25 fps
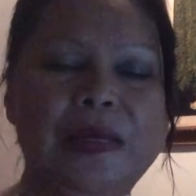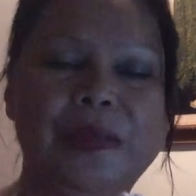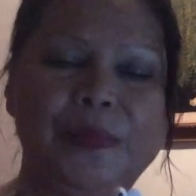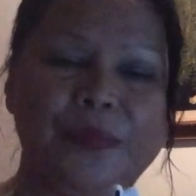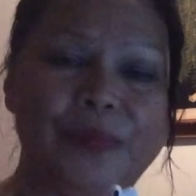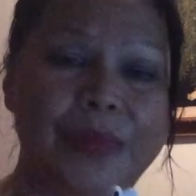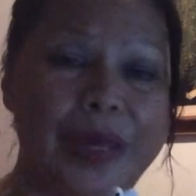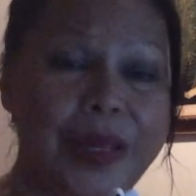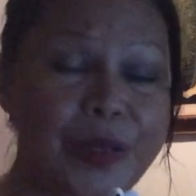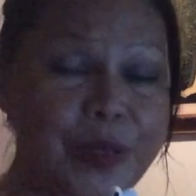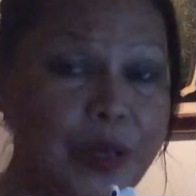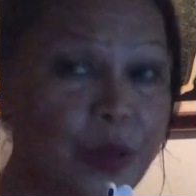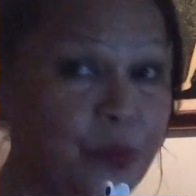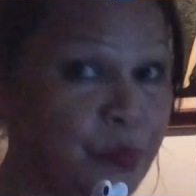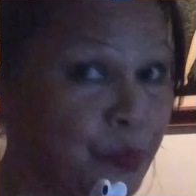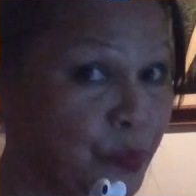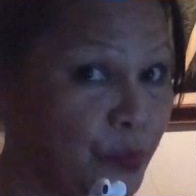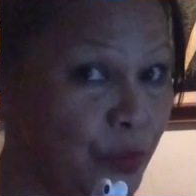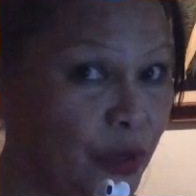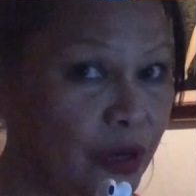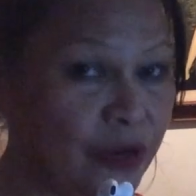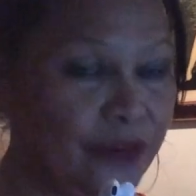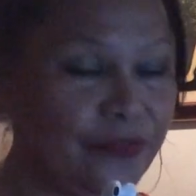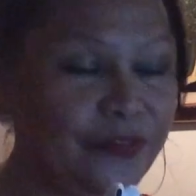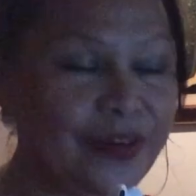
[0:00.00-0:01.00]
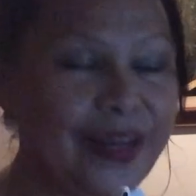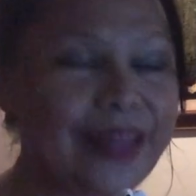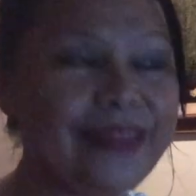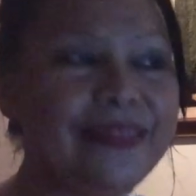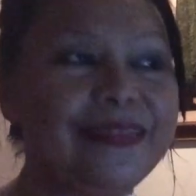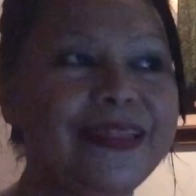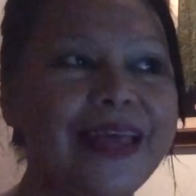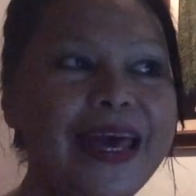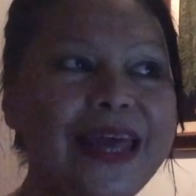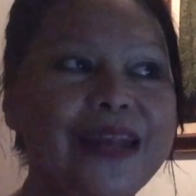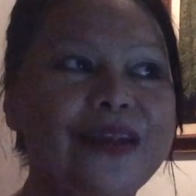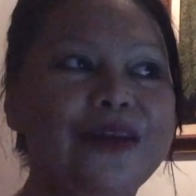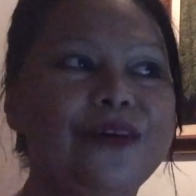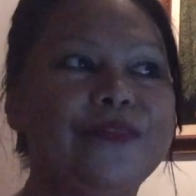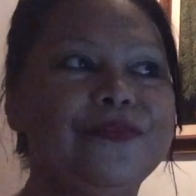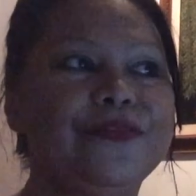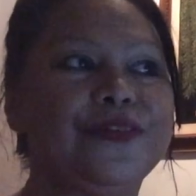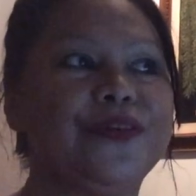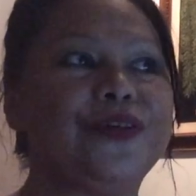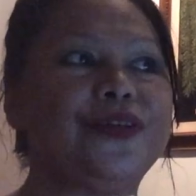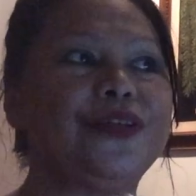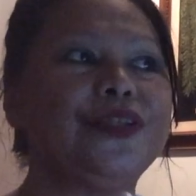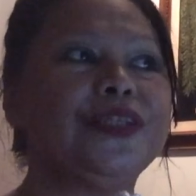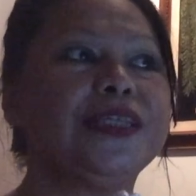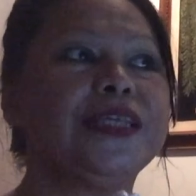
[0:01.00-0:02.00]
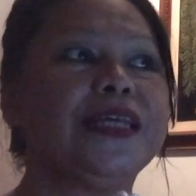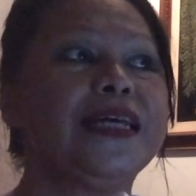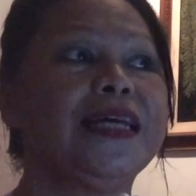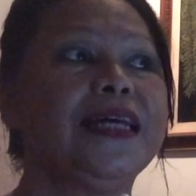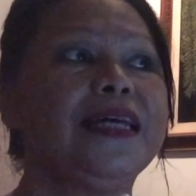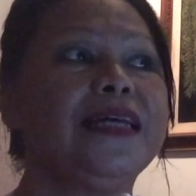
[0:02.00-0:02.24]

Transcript: my boyfriend then, of course,